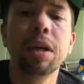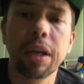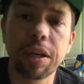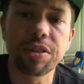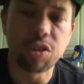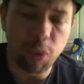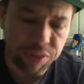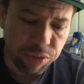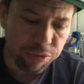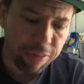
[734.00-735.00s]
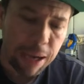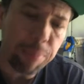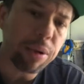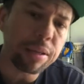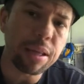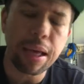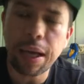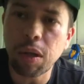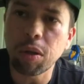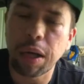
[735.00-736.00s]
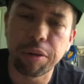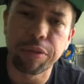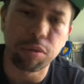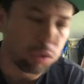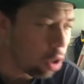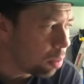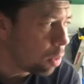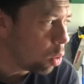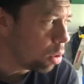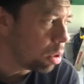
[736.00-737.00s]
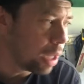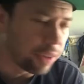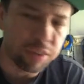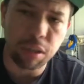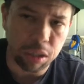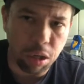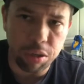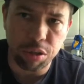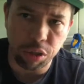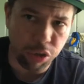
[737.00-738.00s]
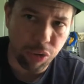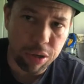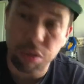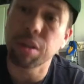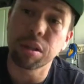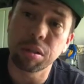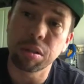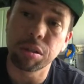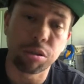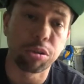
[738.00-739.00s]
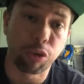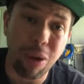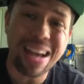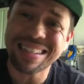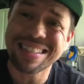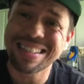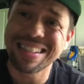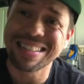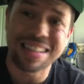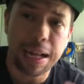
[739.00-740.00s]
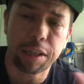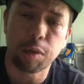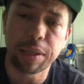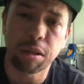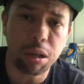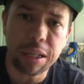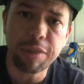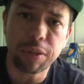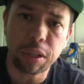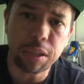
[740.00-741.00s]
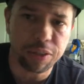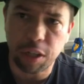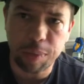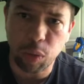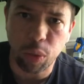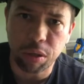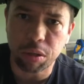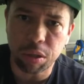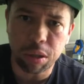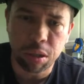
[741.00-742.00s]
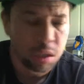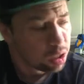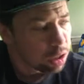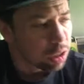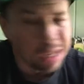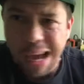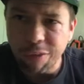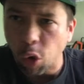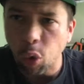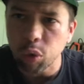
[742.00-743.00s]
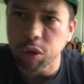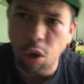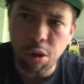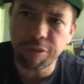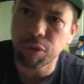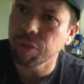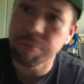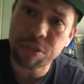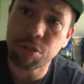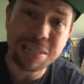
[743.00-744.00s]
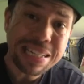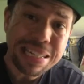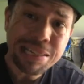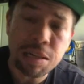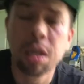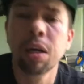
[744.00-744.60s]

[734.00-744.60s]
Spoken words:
it is going to vibrate the hell out of your lawnmower. It's going to cut your grass is not going to be cut evenly. It's going to be weird looking. You're going to have a whole lawn full of Mr. T's,